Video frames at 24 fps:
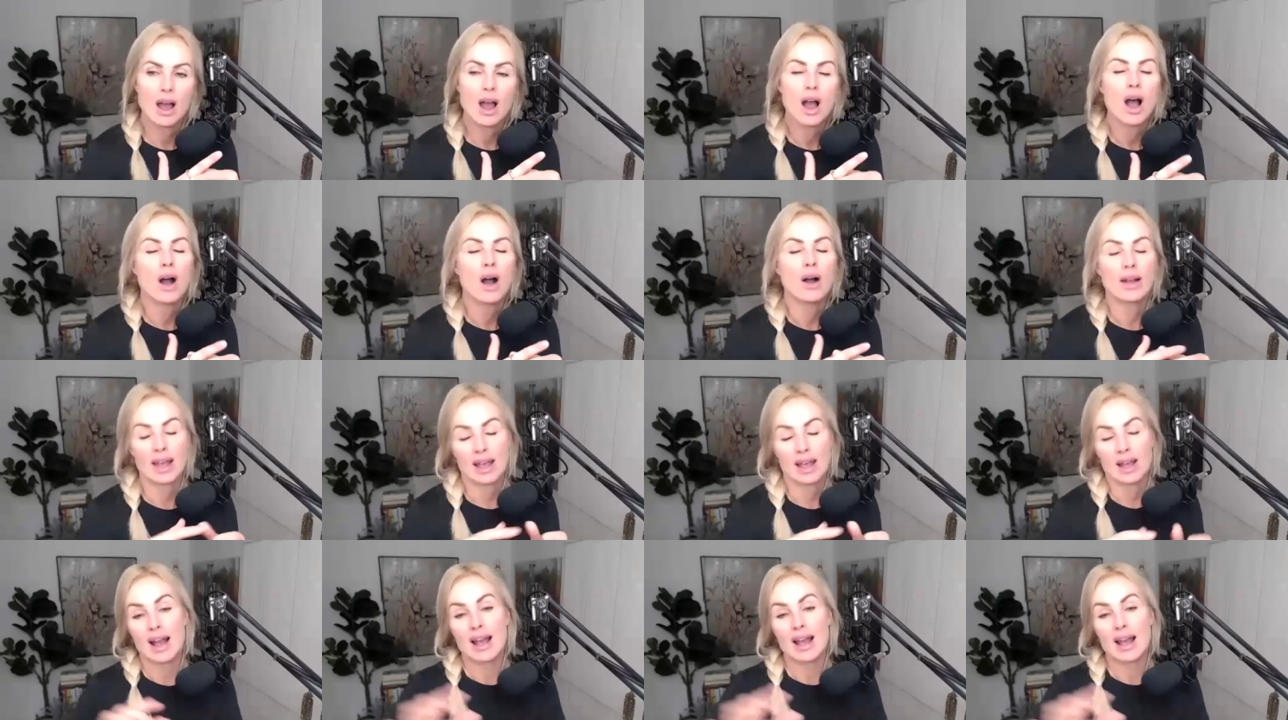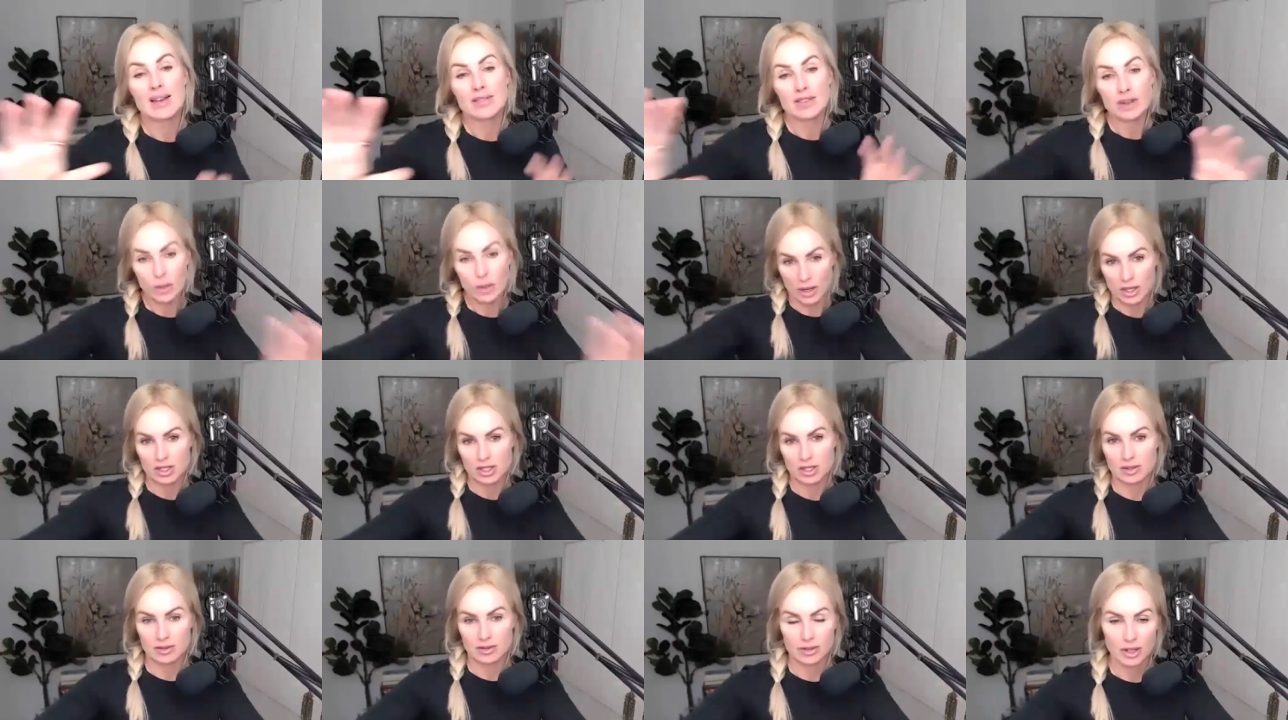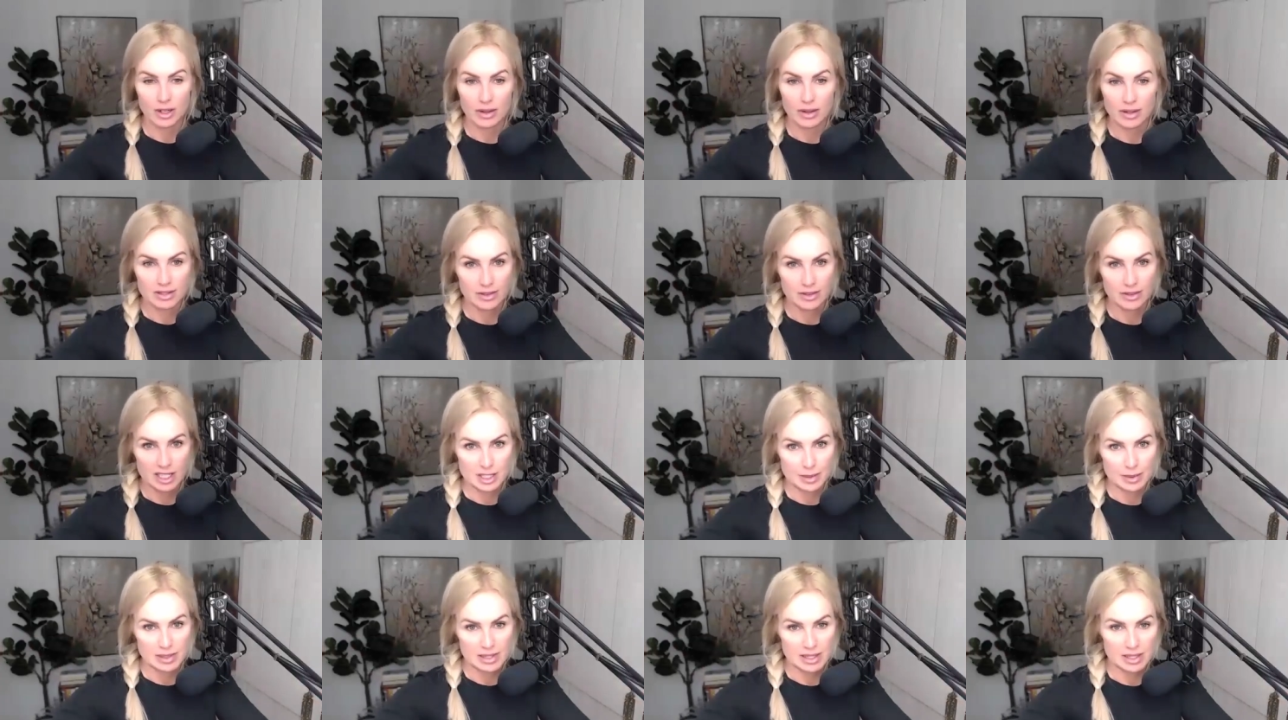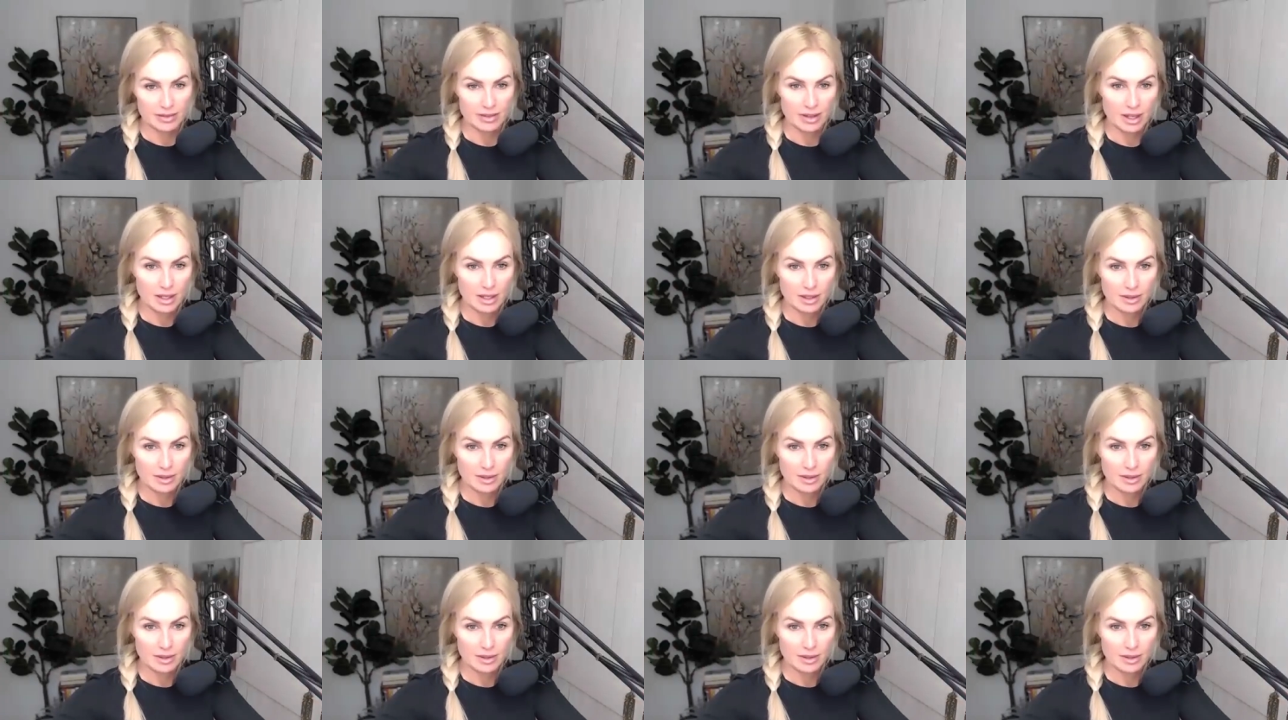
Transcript: Okay, I have a question for you. It's very specific.